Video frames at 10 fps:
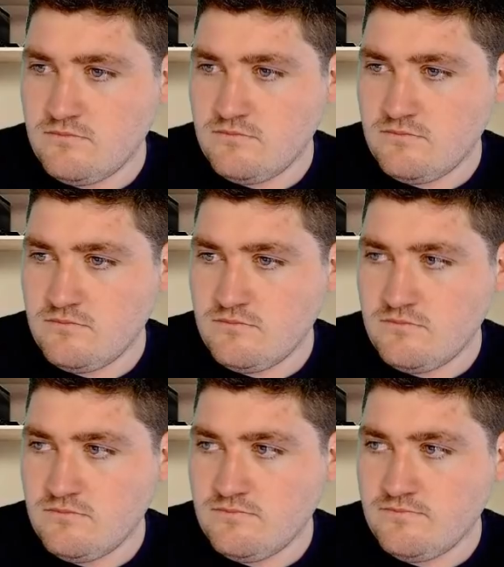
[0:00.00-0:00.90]

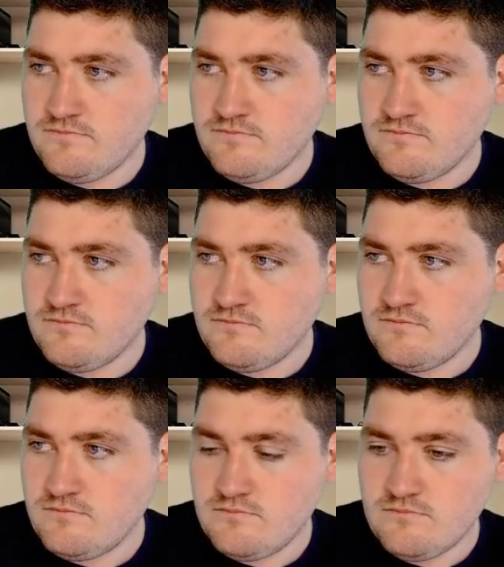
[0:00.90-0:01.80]

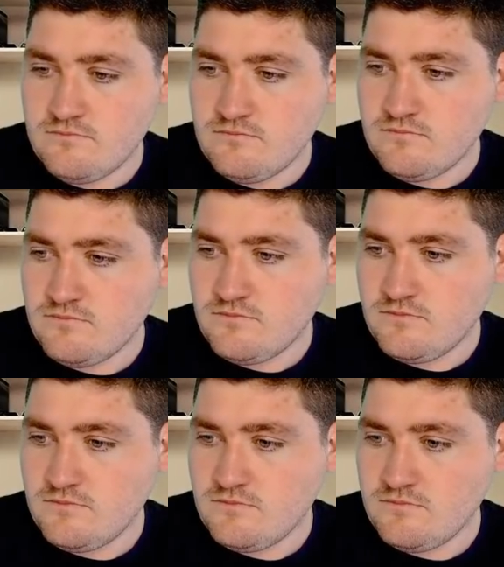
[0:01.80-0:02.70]

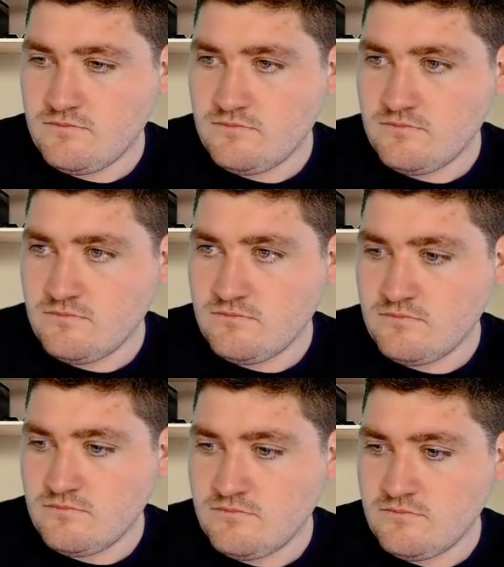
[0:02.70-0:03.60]

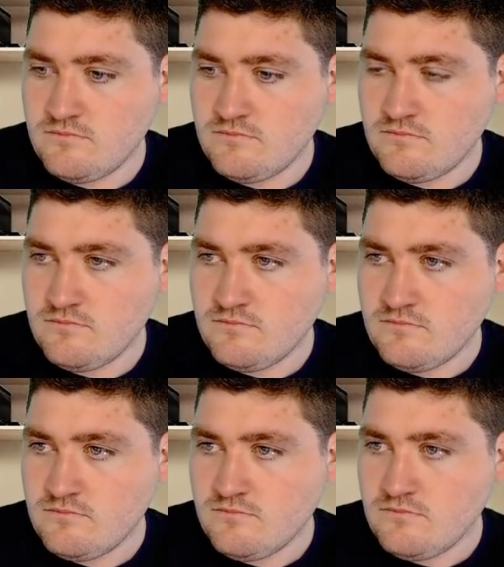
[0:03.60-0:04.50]

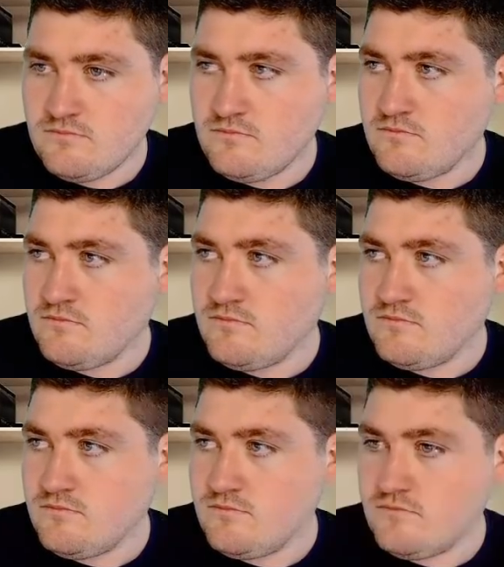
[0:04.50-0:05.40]

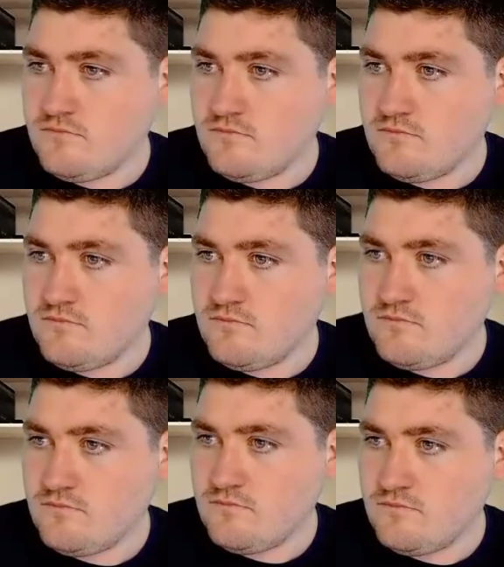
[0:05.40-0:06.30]

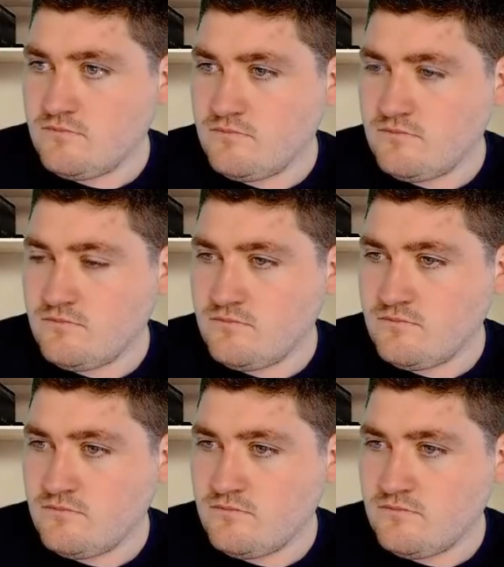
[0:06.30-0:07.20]

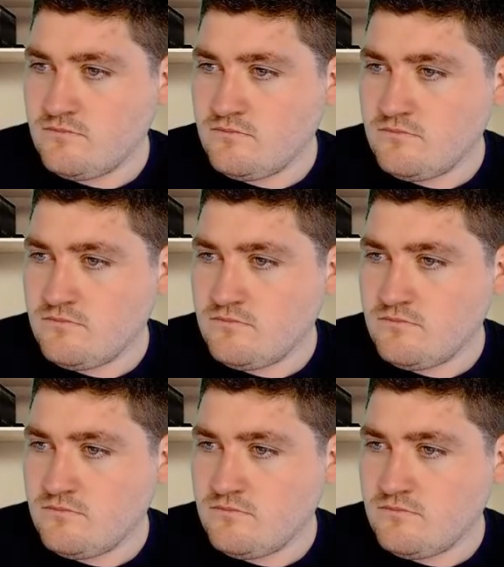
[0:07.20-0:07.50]
(no one is talking)